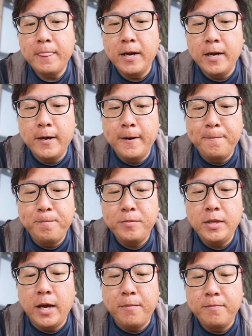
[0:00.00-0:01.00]

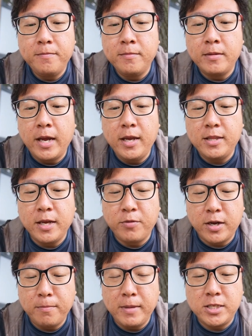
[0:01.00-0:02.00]
Yeah, Niantic
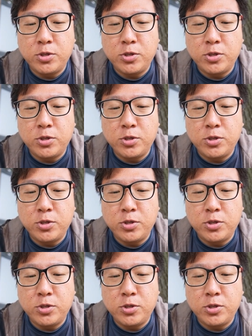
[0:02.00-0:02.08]
recommends